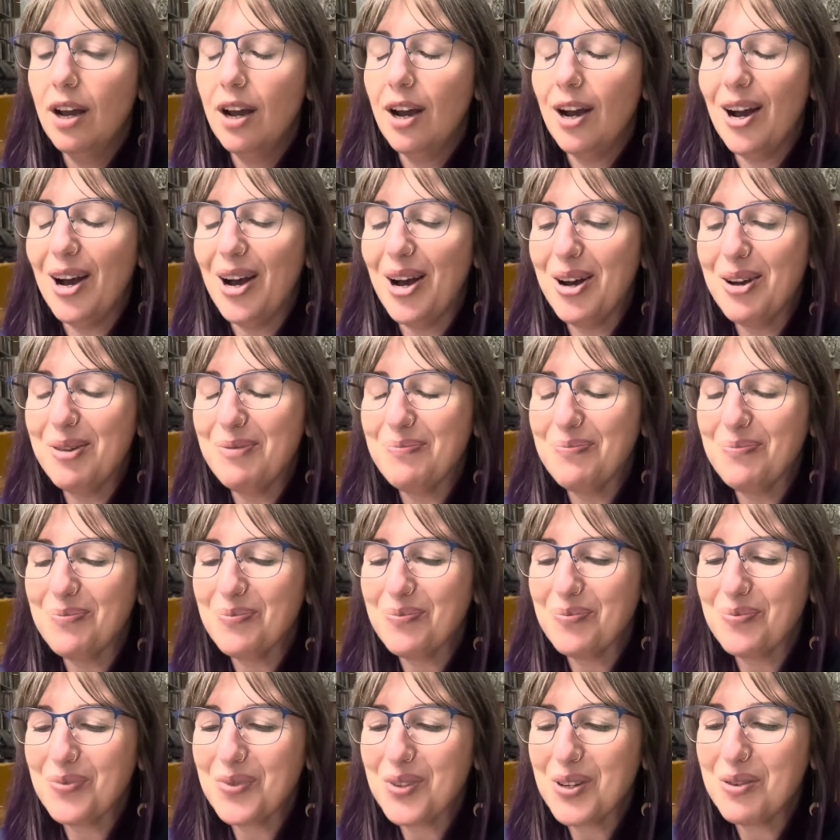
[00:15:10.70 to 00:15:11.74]

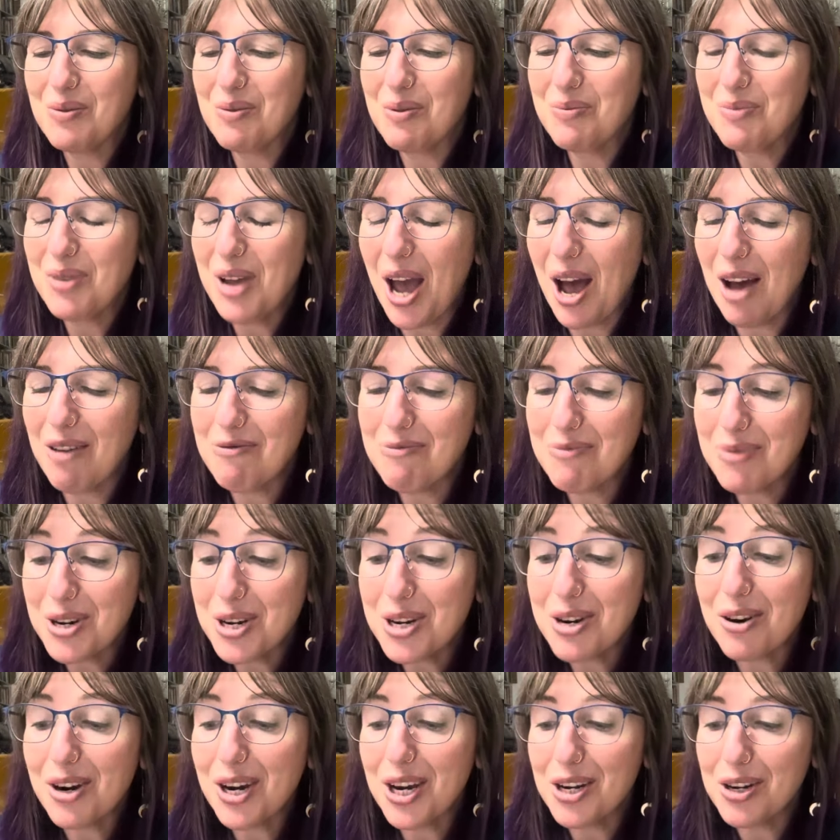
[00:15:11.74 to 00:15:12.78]
when we have
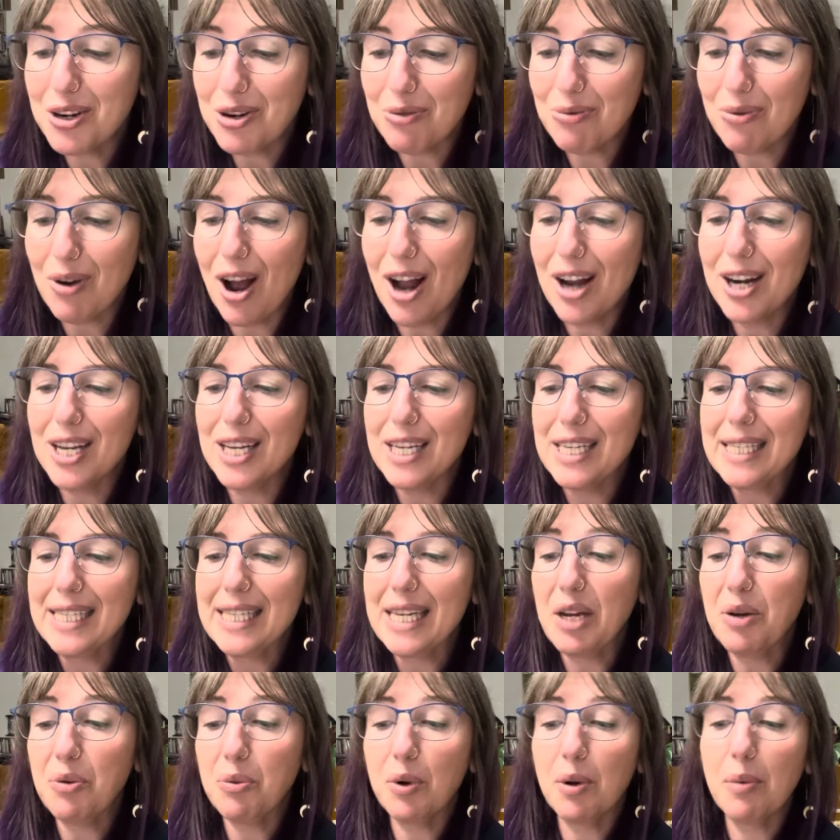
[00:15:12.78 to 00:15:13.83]
Mercury and Uranus,
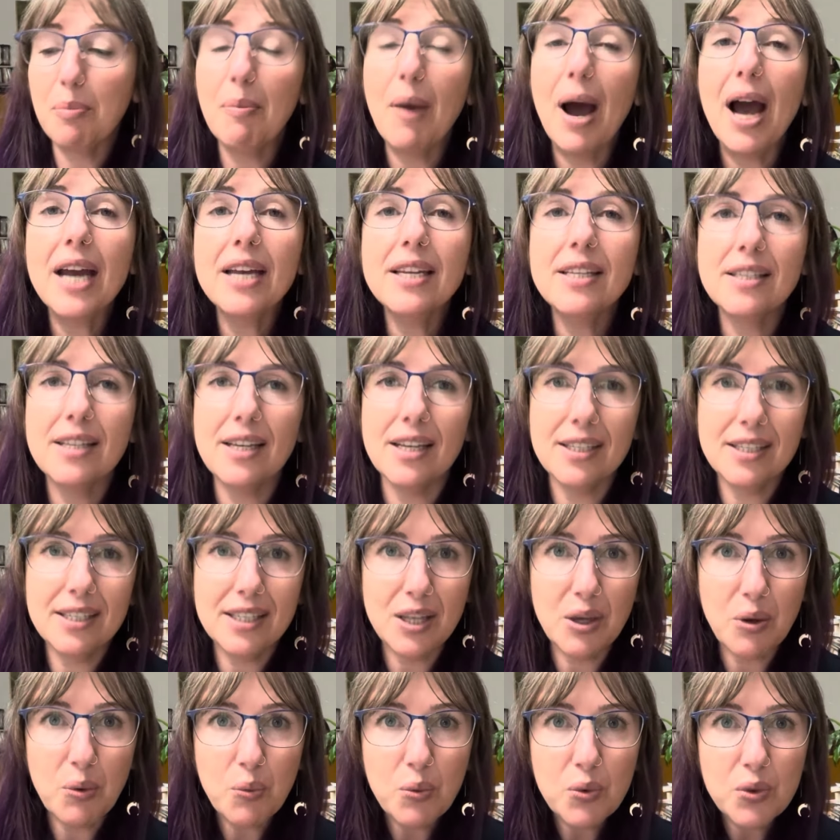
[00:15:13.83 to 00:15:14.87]
it reminds us
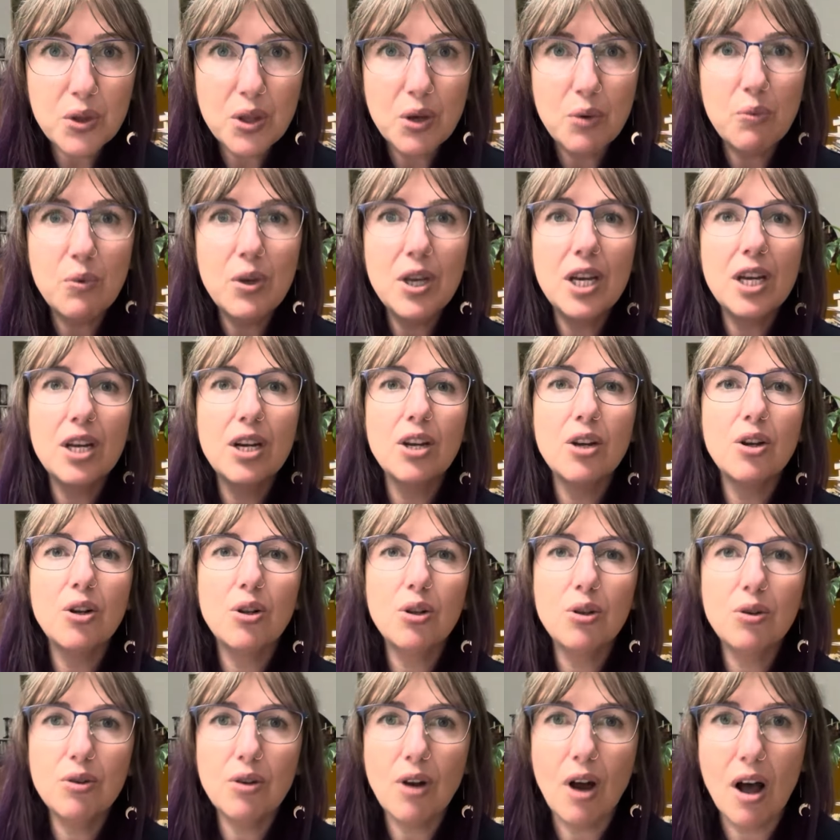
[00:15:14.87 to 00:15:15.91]
that we can
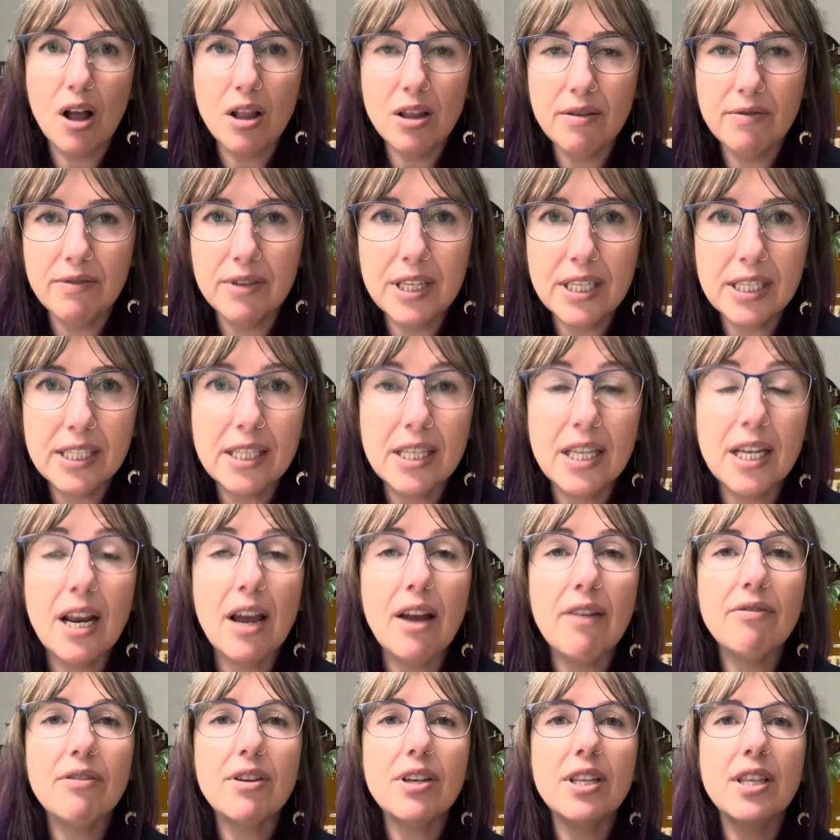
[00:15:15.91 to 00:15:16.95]
include all of this, that
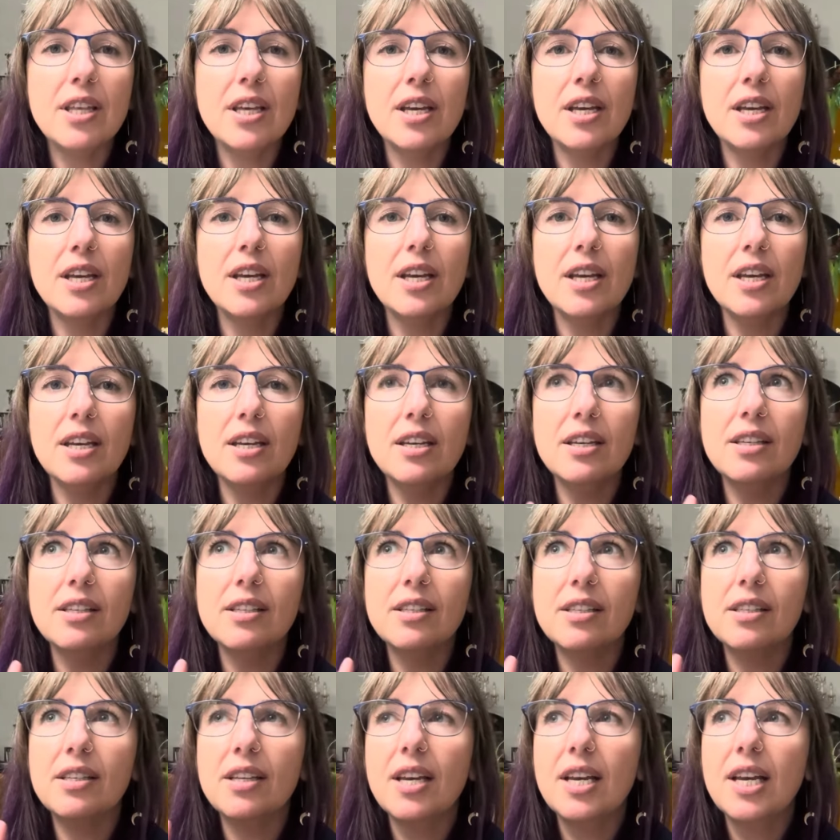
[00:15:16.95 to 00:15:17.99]
everything
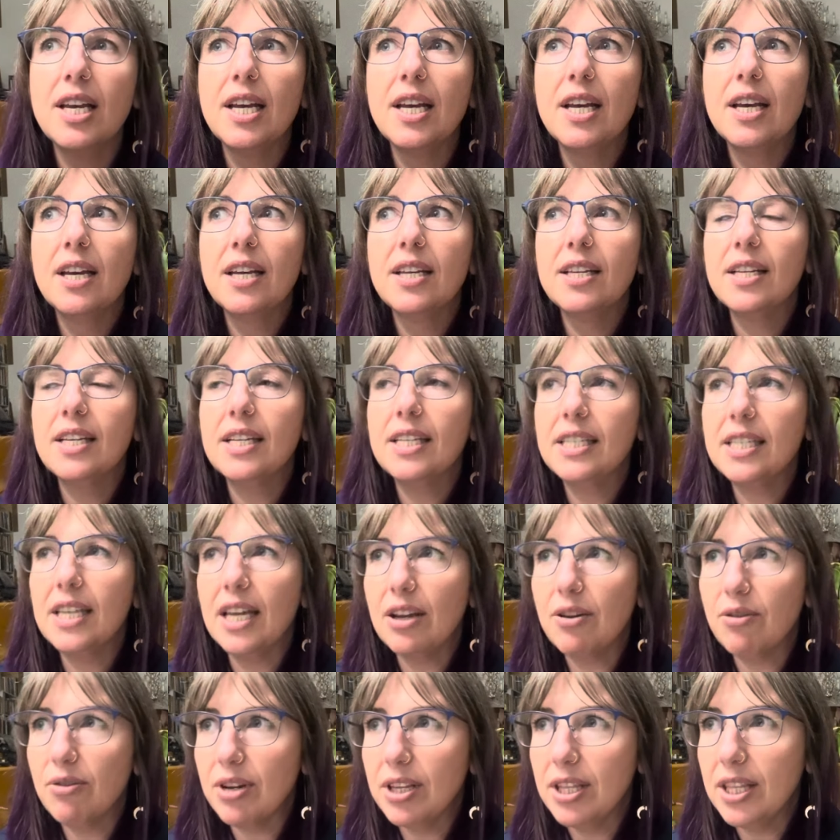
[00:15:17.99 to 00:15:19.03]
is
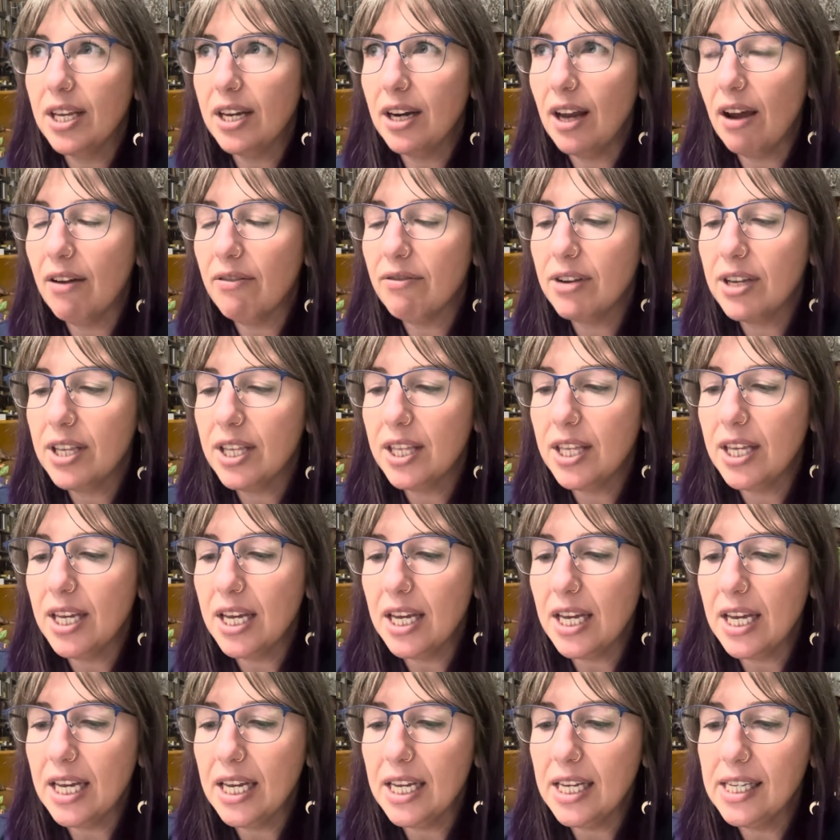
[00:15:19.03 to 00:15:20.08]
sacred, that
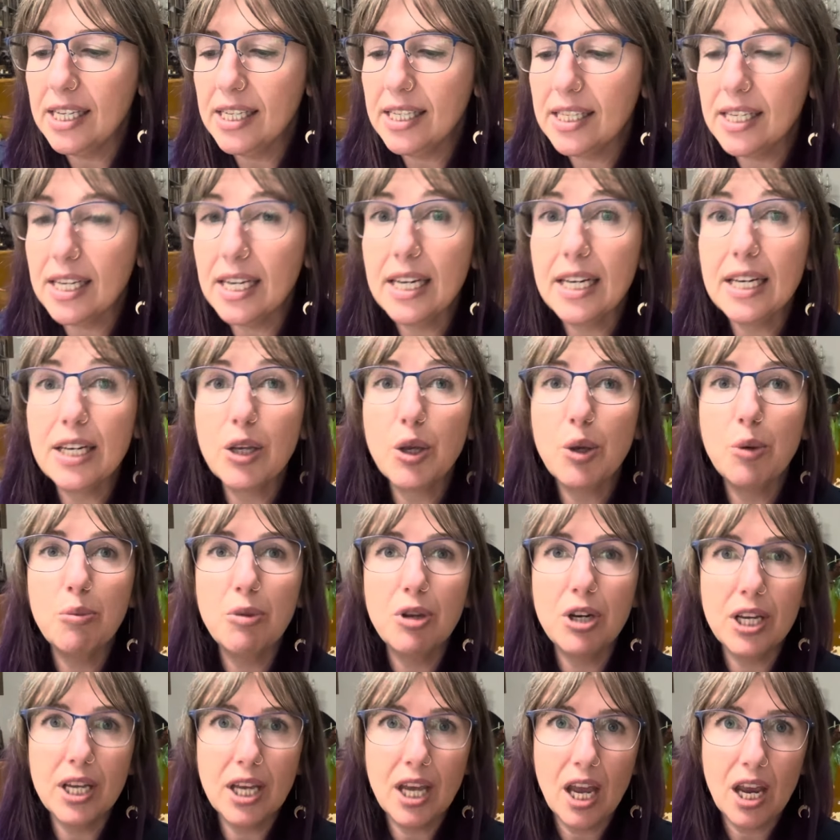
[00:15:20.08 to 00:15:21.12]
everything is in
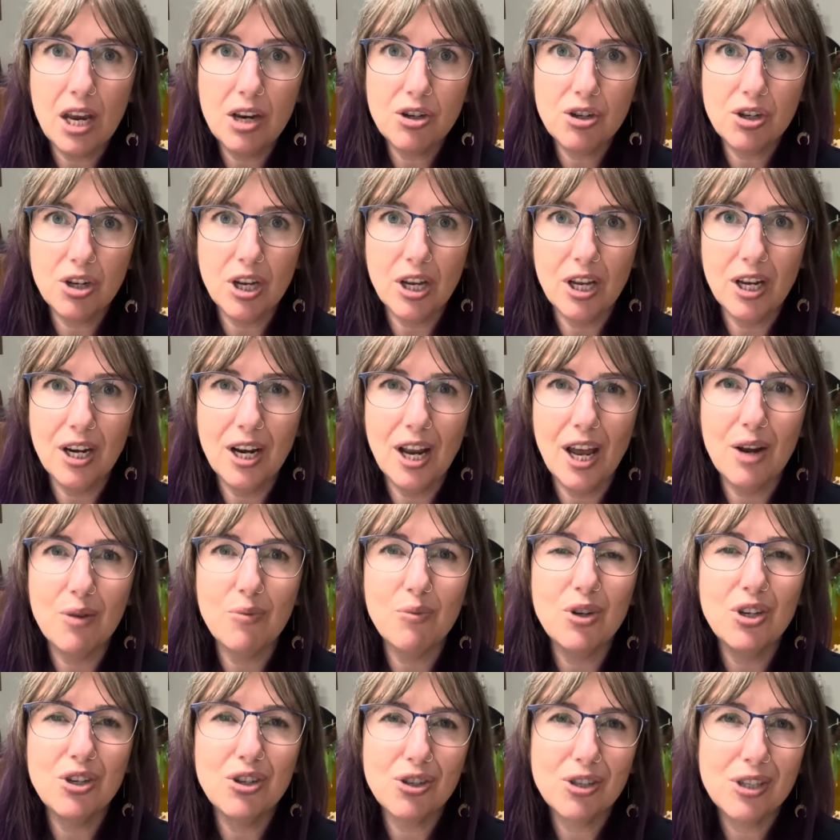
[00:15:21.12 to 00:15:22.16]
communication, and
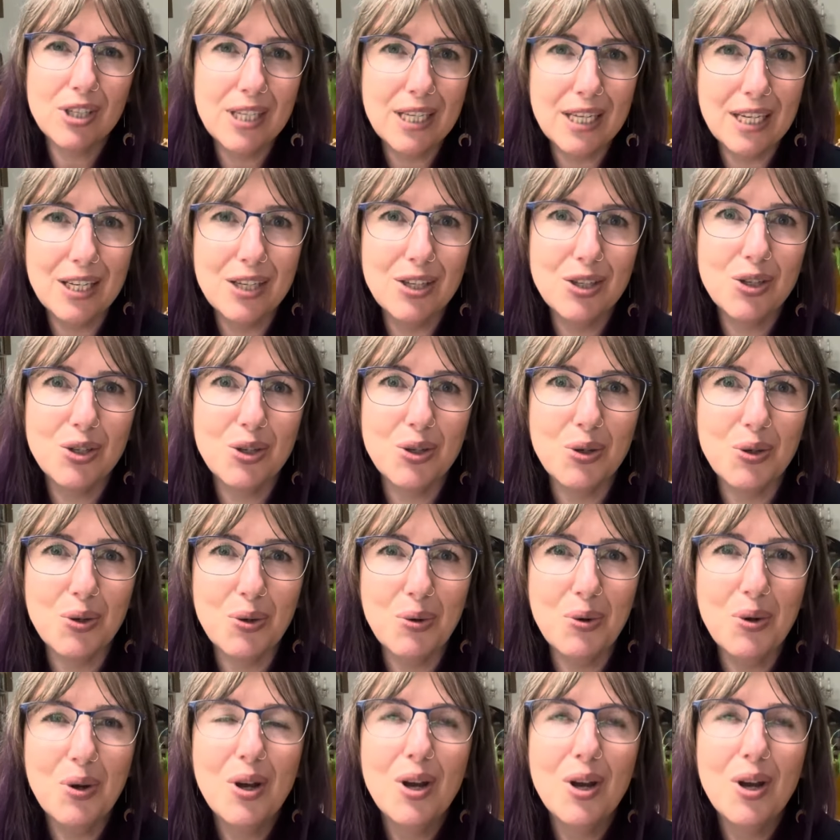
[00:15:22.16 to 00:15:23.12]
we just need to